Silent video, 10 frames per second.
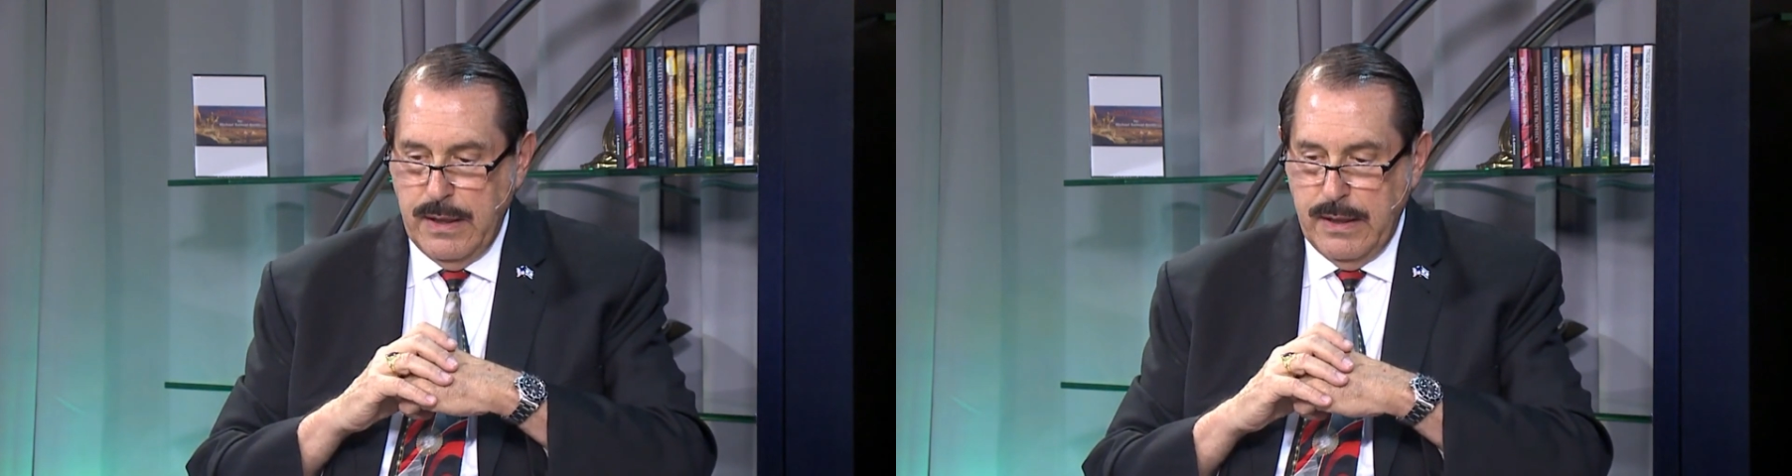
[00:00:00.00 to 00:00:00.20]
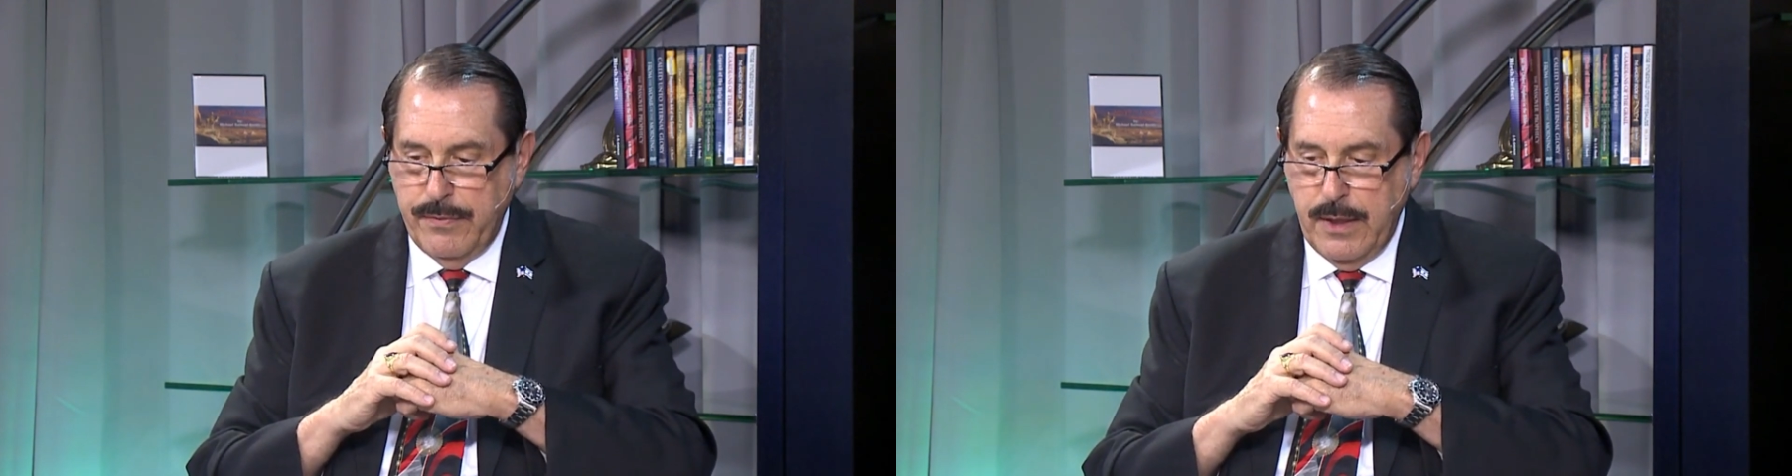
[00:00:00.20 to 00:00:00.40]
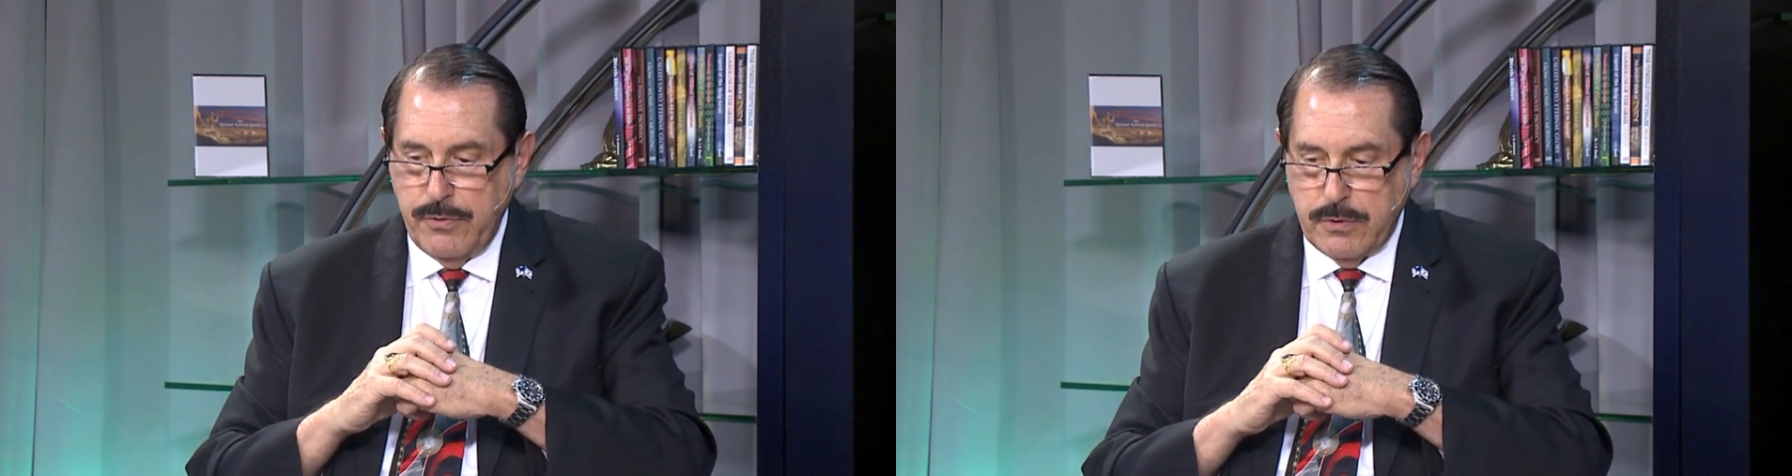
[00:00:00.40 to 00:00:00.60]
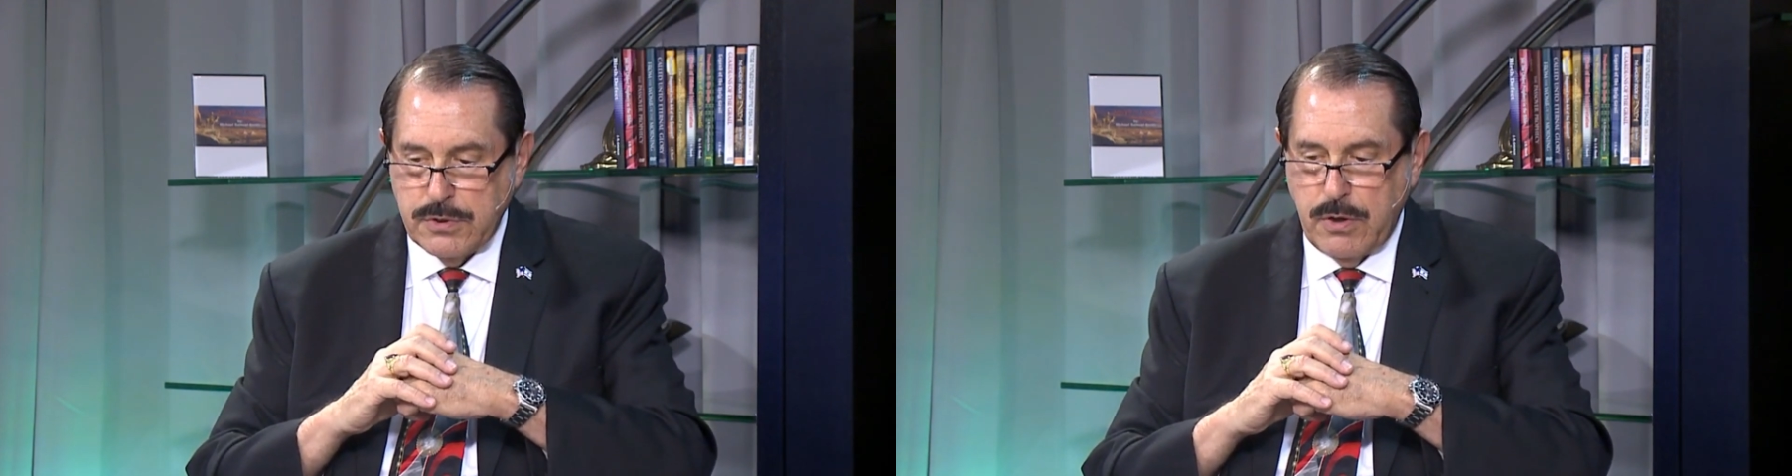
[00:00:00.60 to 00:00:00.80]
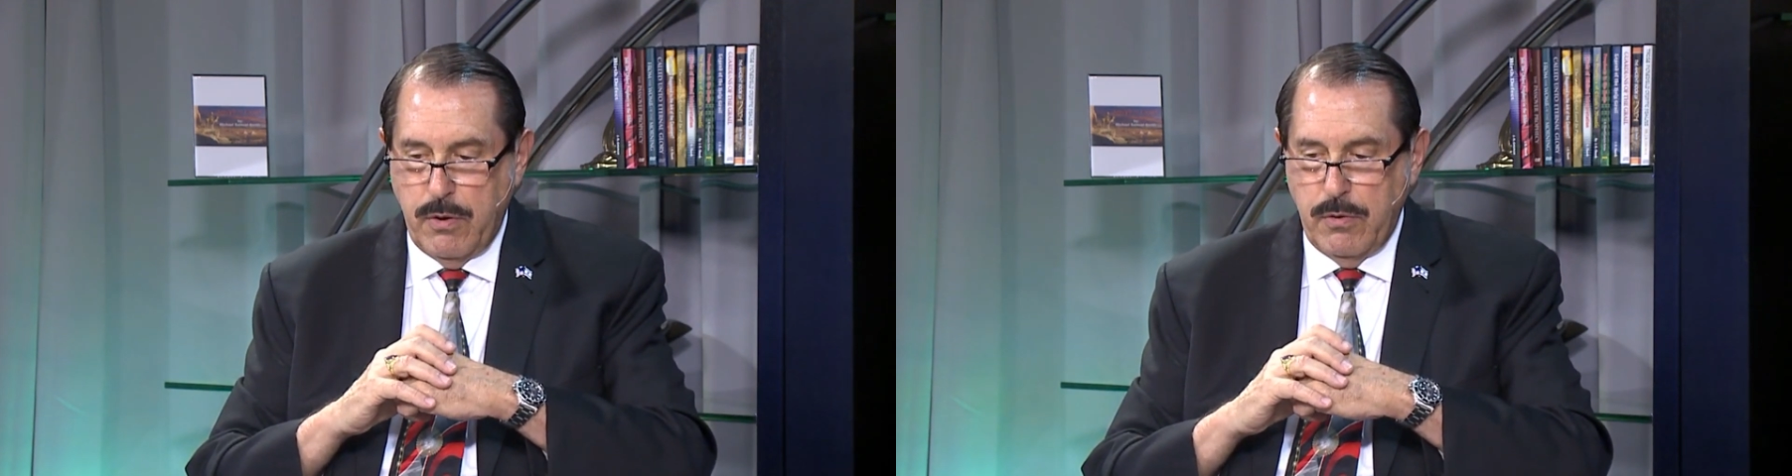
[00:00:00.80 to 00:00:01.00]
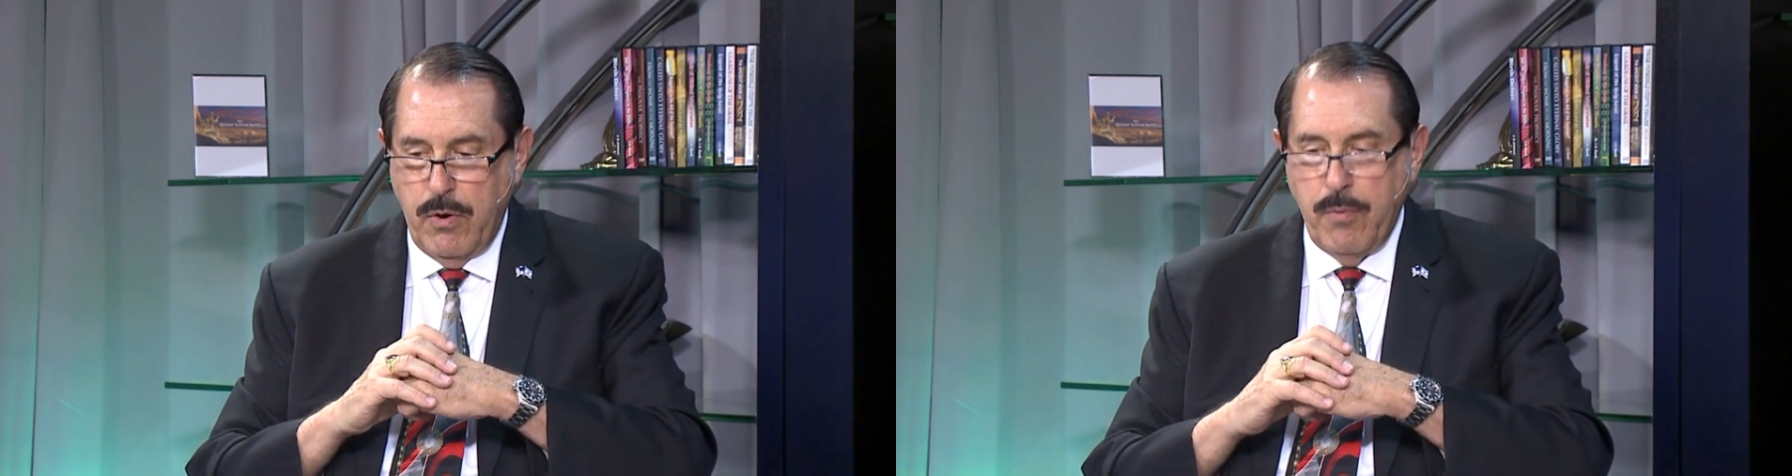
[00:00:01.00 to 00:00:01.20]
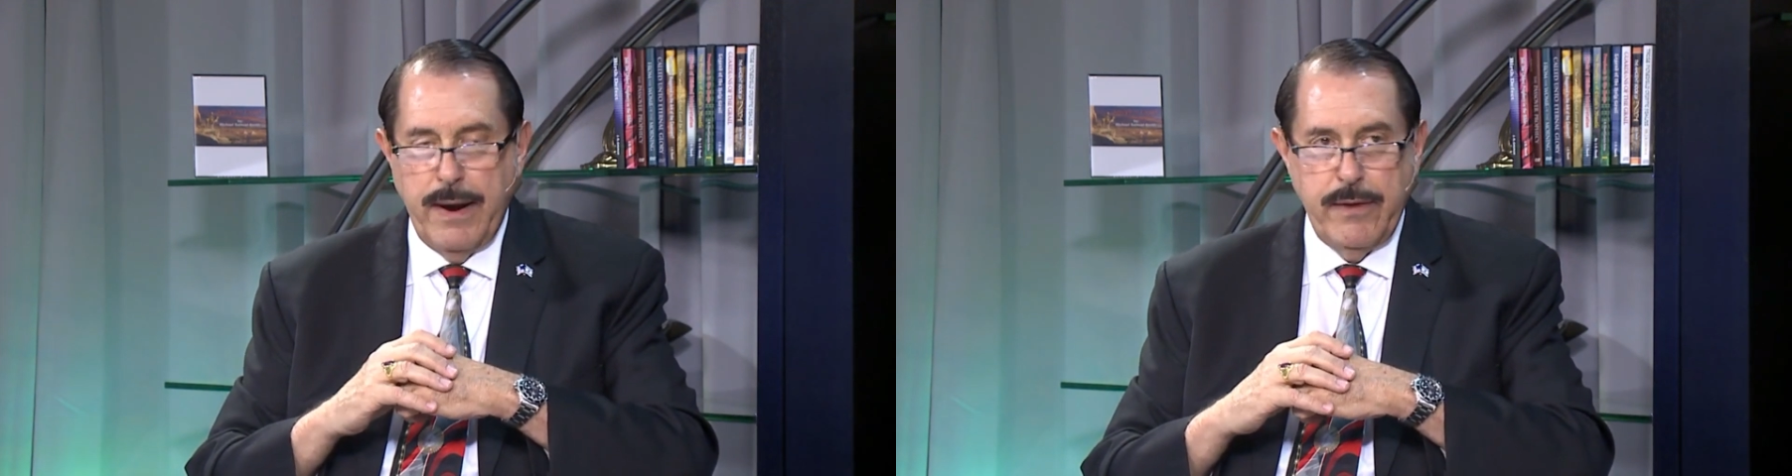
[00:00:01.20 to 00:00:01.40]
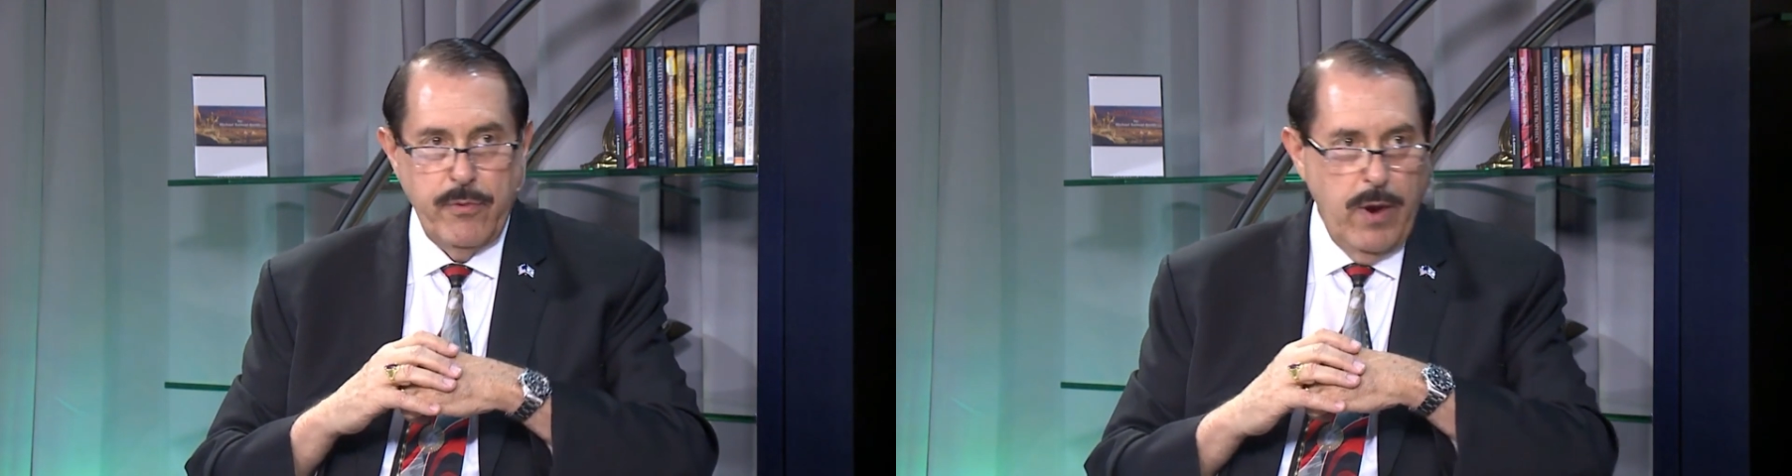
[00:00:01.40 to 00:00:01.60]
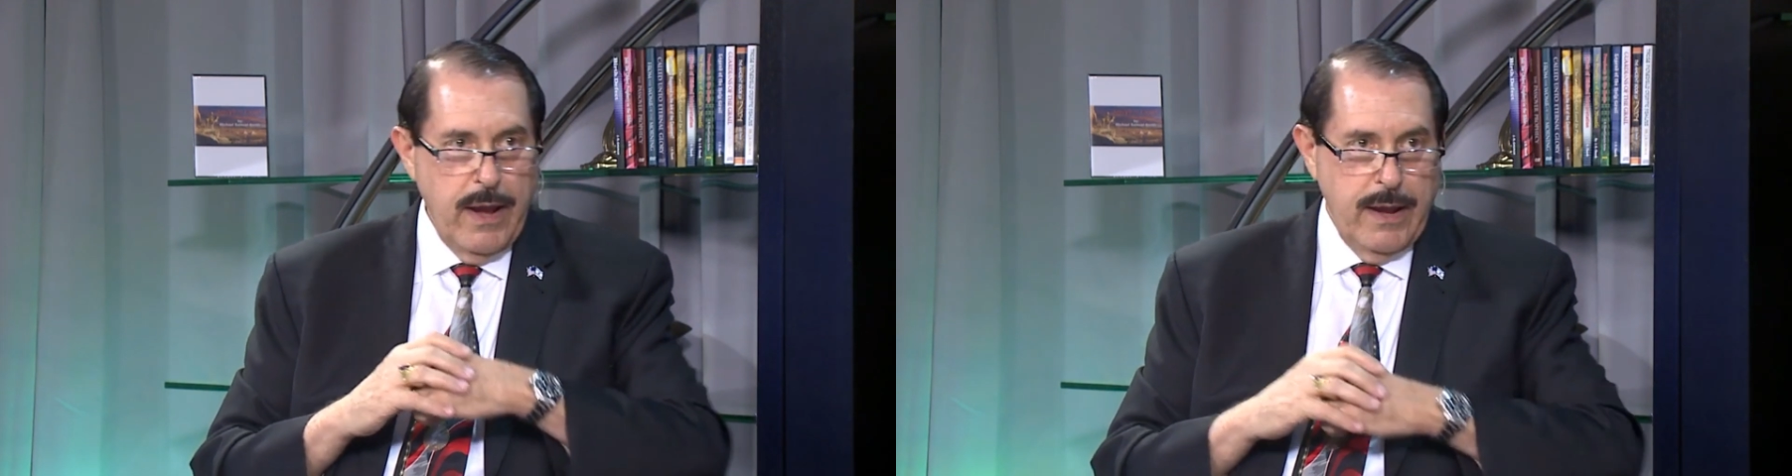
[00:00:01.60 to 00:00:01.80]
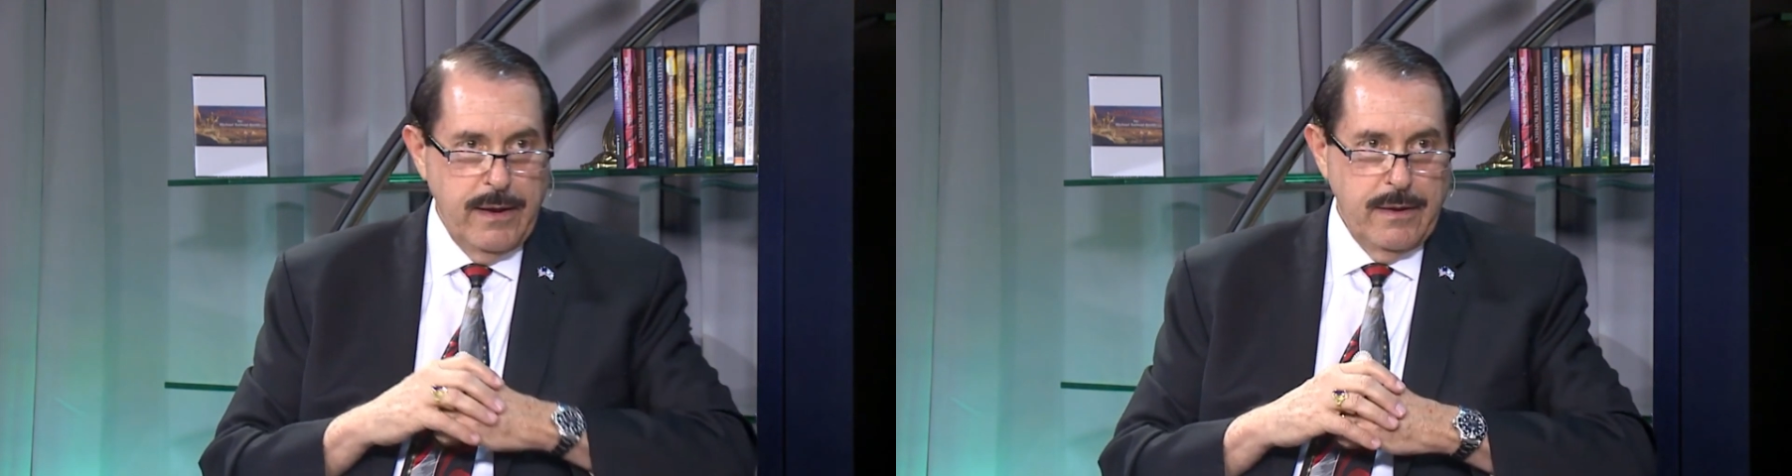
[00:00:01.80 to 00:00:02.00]
and then they're told, "Oh, by the
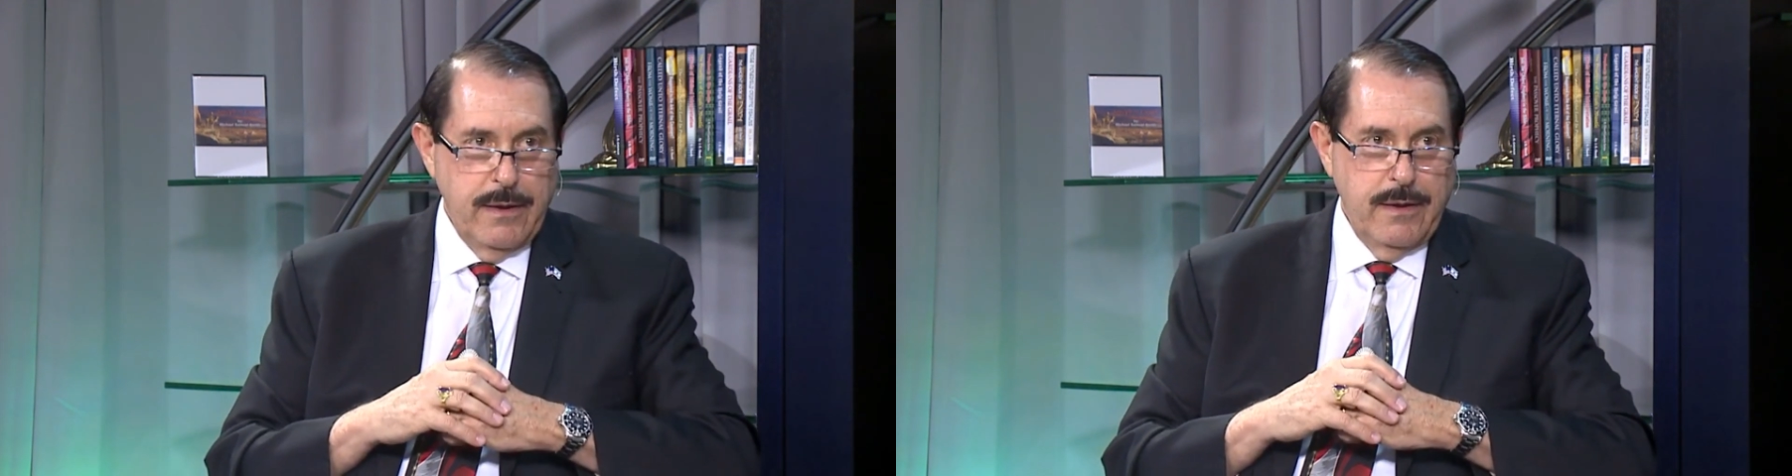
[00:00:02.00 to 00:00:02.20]
way,